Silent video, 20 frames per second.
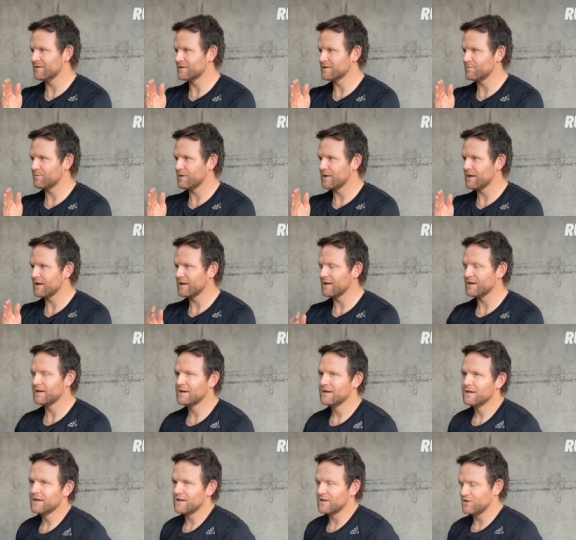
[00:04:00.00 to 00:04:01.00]
this plan,
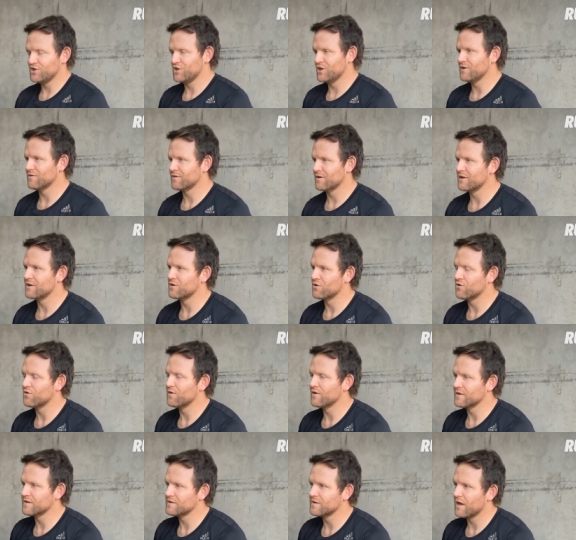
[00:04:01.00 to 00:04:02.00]
and generally
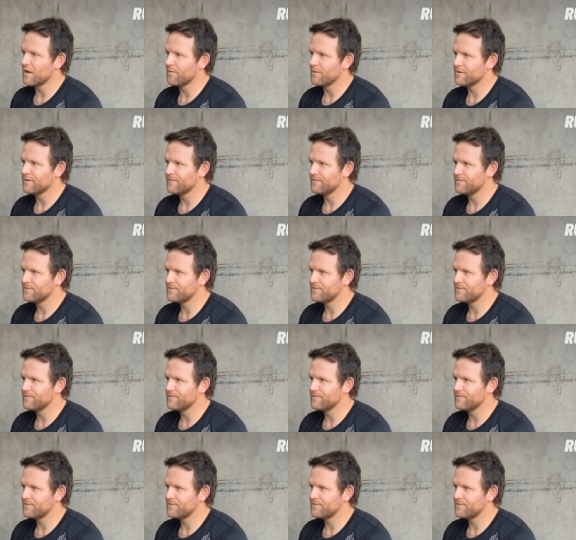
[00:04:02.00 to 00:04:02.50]
good things happen.